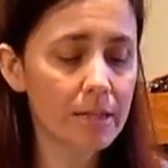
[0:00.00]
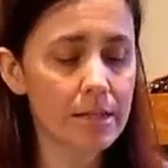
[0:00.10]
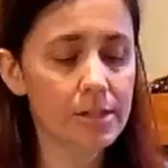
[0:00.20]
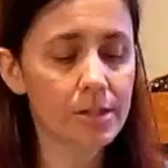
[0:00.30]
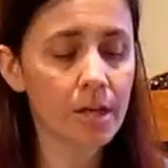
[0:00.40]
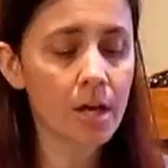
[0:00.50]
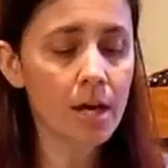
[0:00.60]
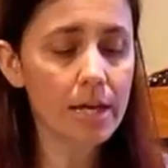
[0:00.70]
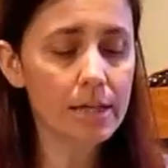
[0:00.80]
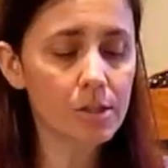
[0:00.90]
These
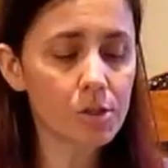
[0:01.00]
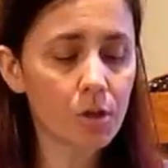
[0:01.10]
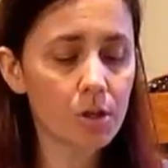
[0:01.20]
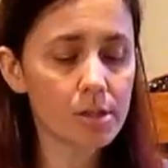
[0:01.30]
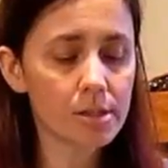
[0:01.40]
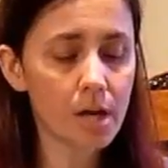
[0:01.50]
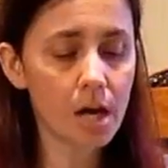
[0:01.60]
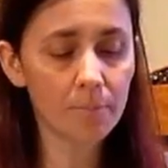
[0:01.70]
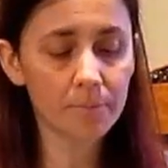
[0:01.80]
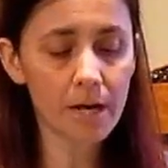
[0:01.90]
inserts
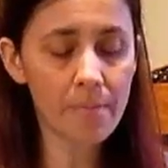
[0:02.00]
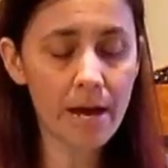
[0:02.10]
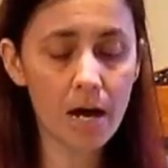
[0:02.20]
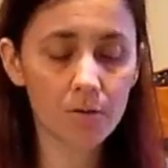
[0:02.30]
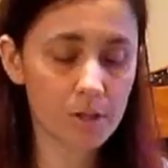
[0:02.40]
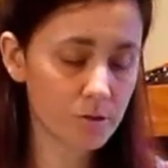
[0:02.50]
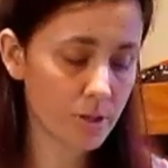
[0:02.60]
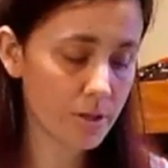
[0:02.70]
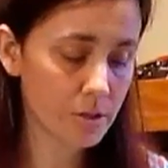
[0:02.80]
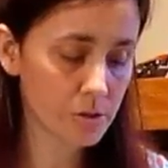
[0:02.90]
come out, usually
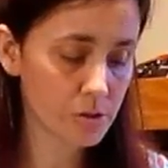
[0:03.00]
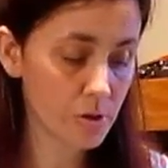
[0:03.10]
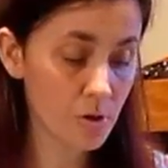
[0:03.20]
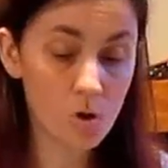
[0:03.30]
there's